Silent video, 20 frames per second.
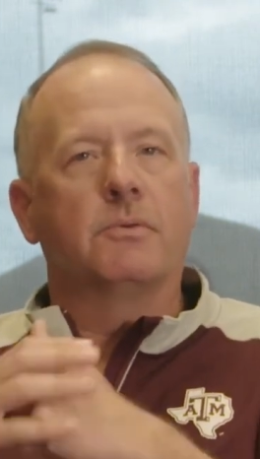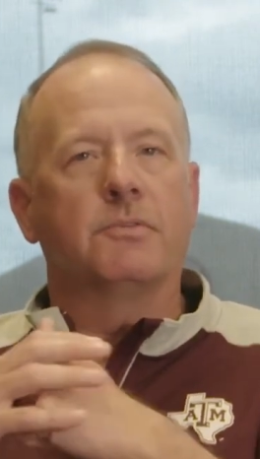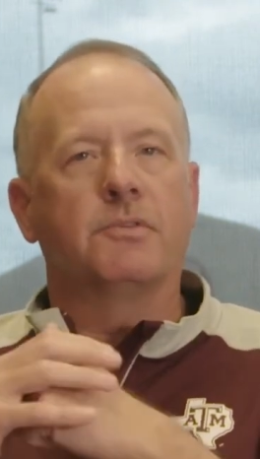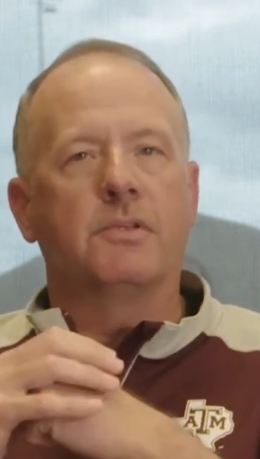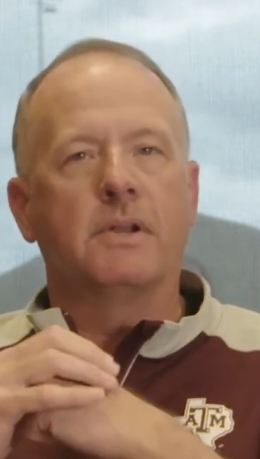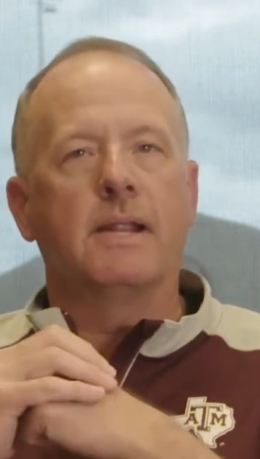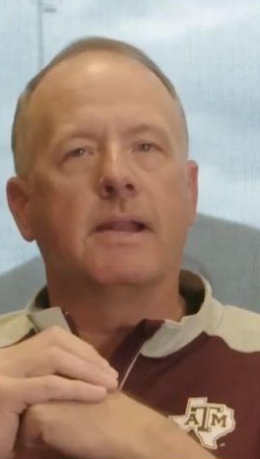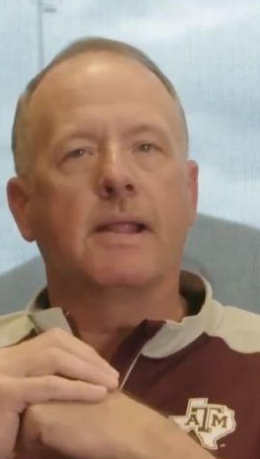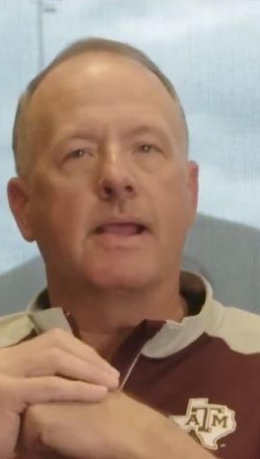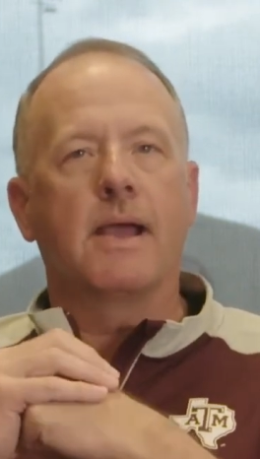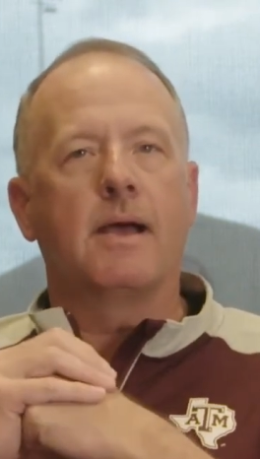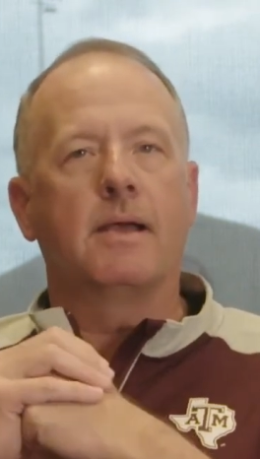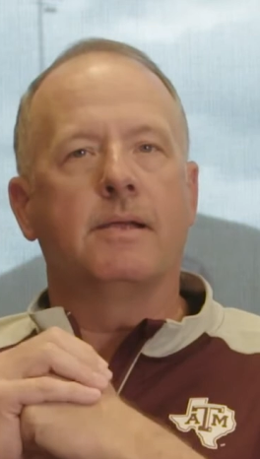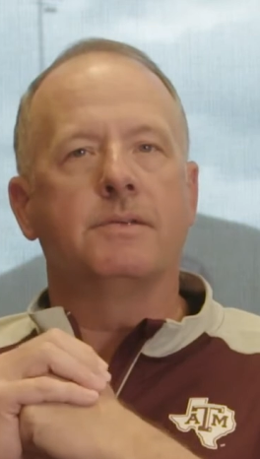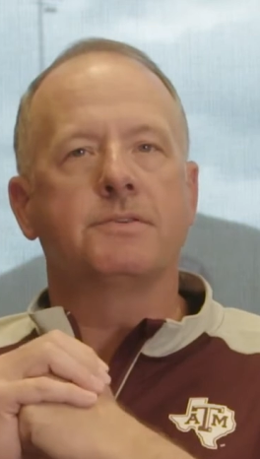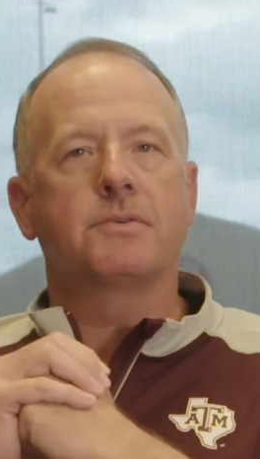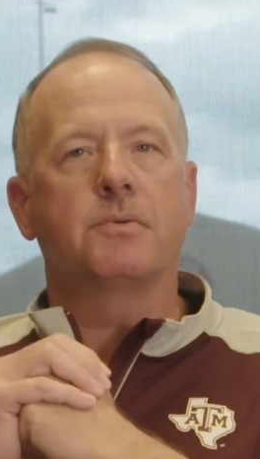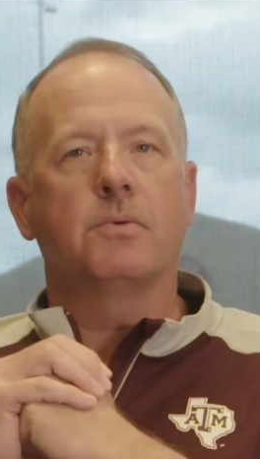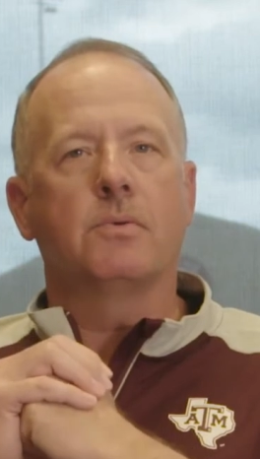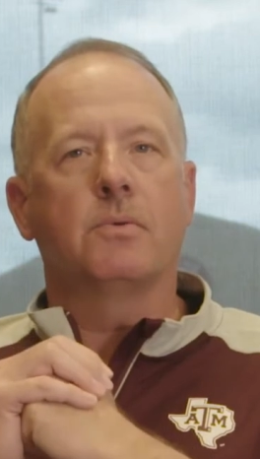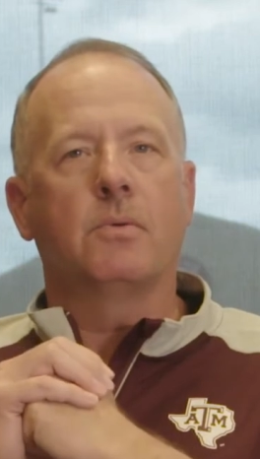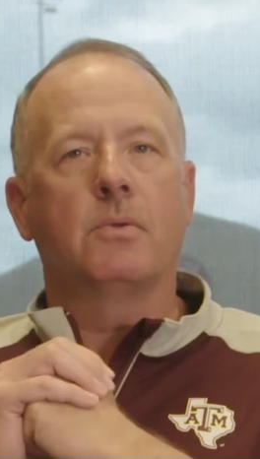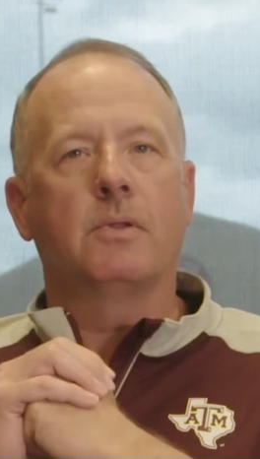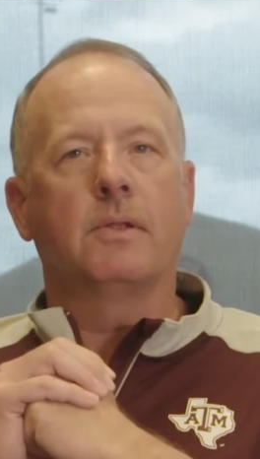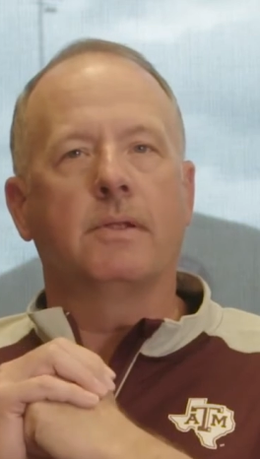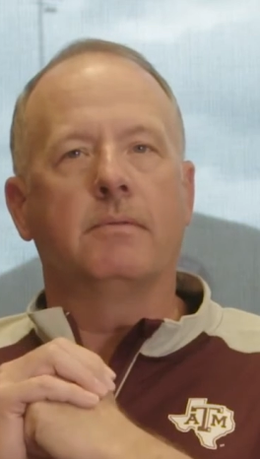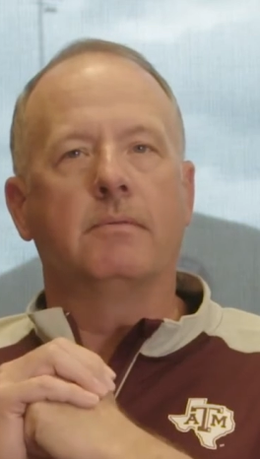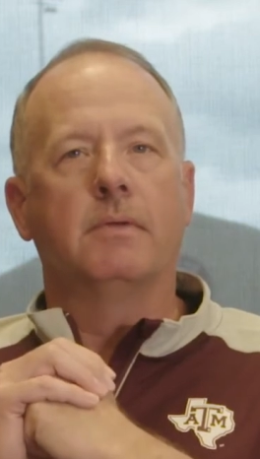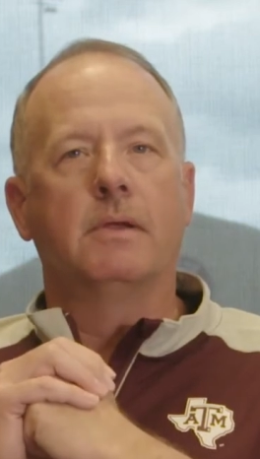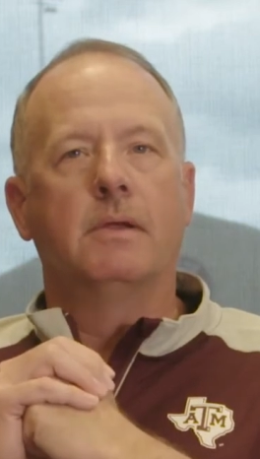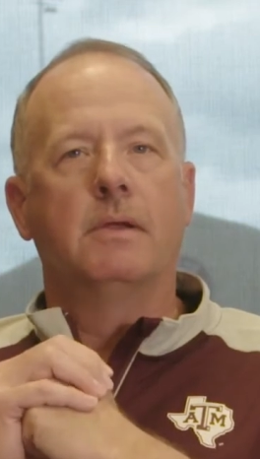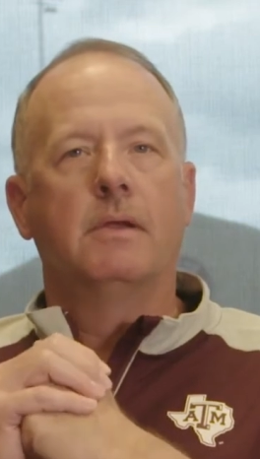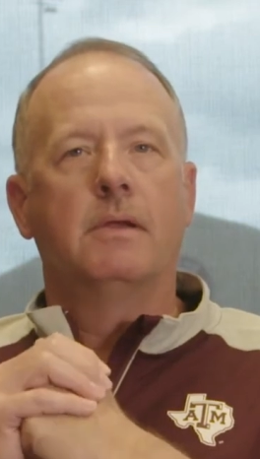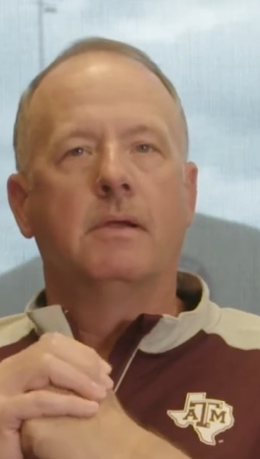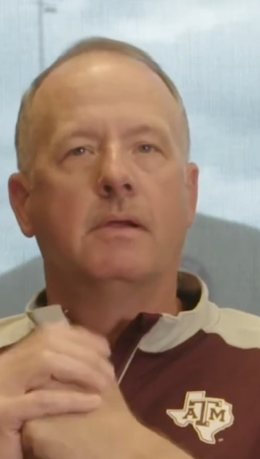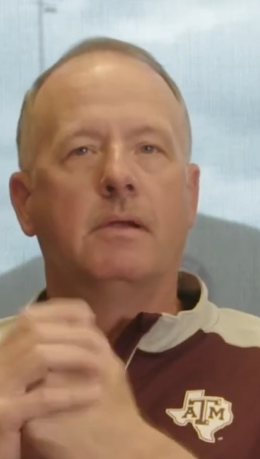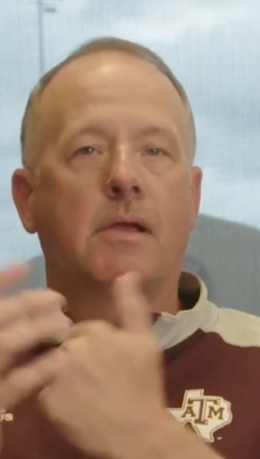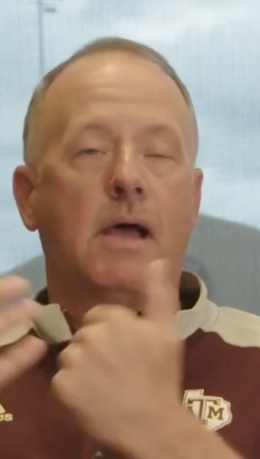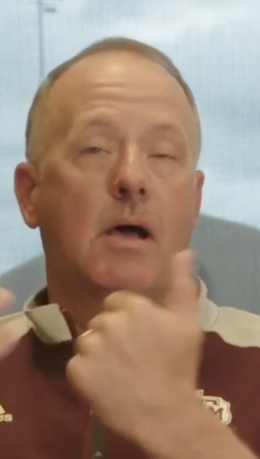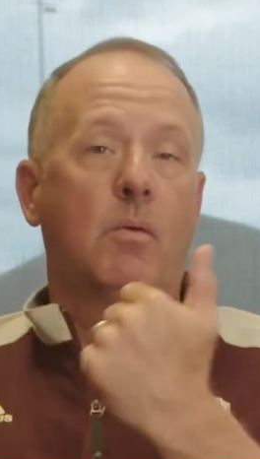It was an NAIA school, and
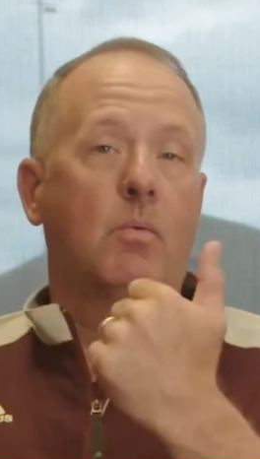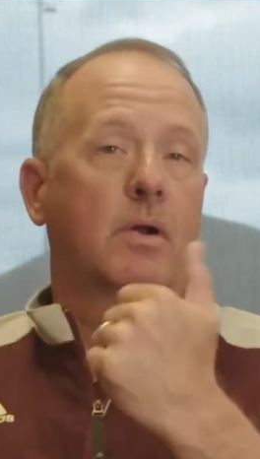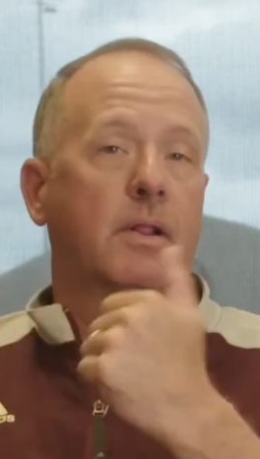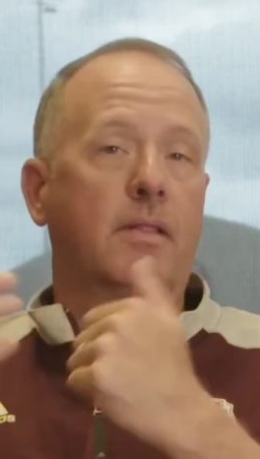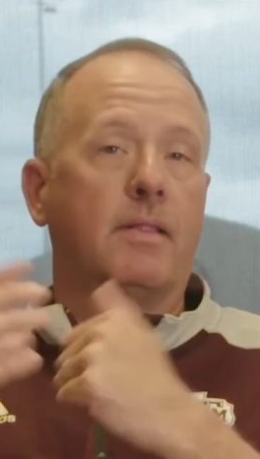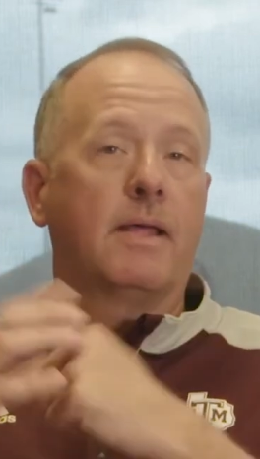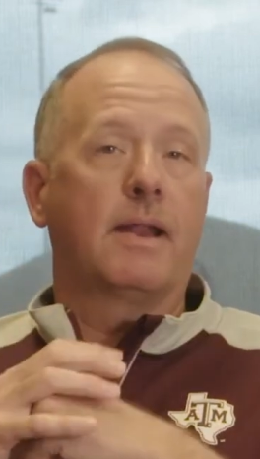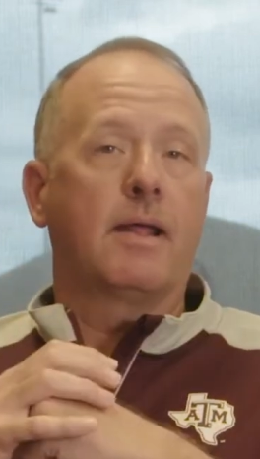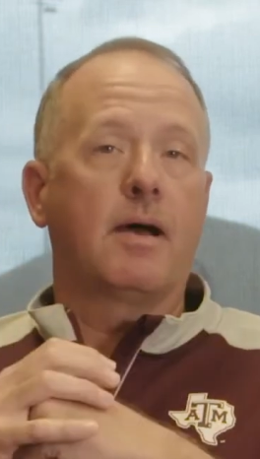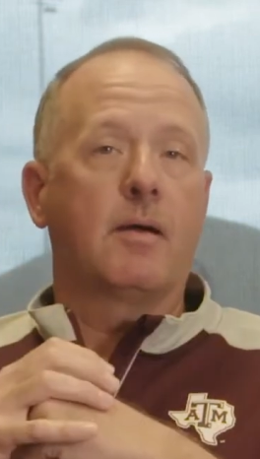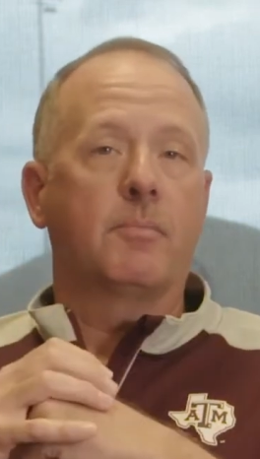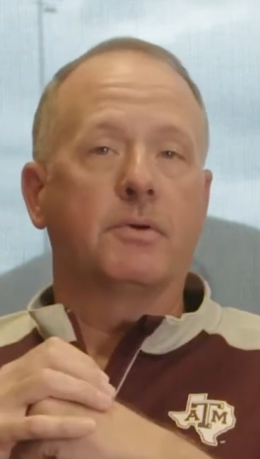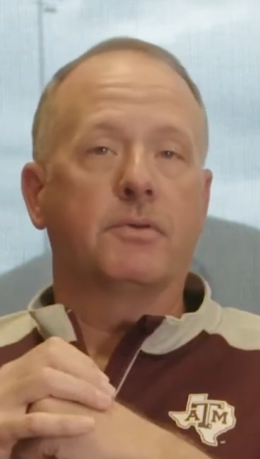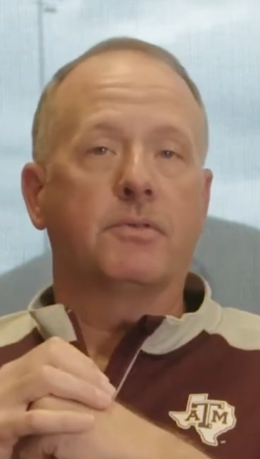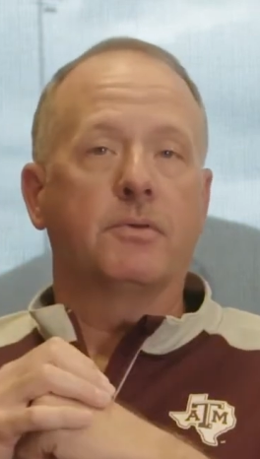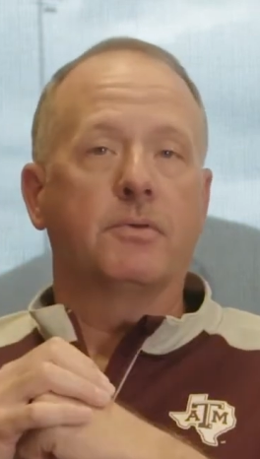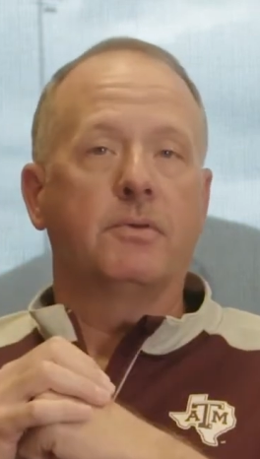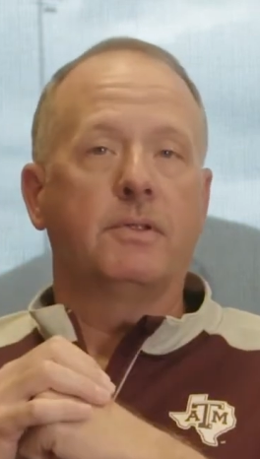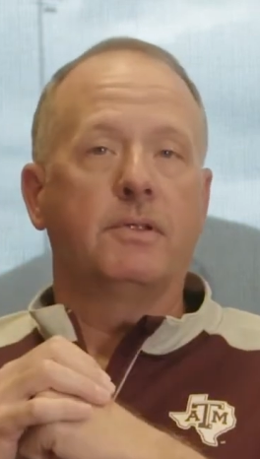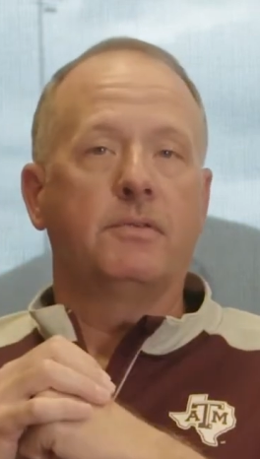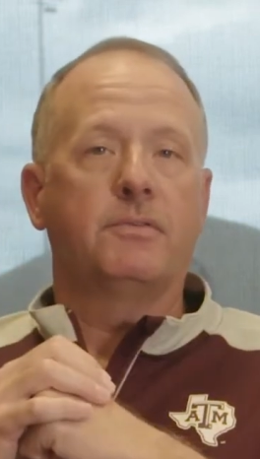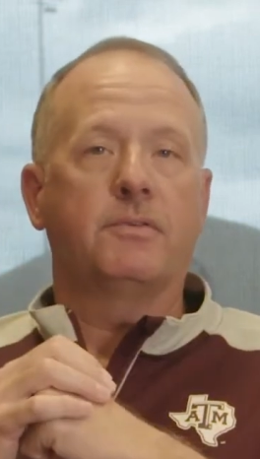I wanted that opportunity.